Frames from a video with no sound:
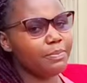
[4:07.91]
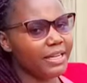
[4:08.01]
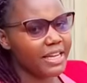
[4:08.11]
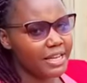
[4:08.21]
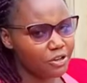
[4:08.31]

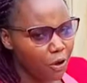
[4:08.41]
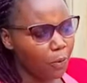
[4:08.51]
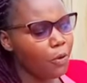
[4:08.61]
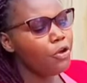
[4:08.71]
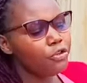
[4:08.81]
but I know
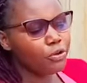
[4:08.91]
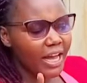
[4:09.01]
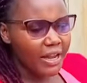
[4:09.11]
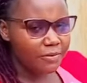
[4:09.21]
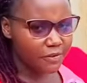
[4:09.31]
you
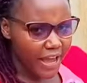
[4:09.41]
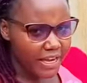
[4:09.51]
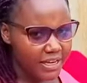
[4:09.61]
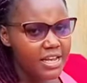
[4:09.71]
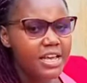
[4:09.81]
can
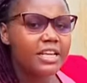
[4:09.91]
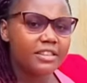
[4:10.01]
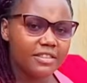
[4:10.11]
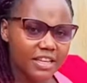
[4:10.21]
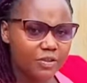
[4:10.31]
find
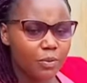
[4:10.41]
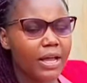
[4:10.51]
this one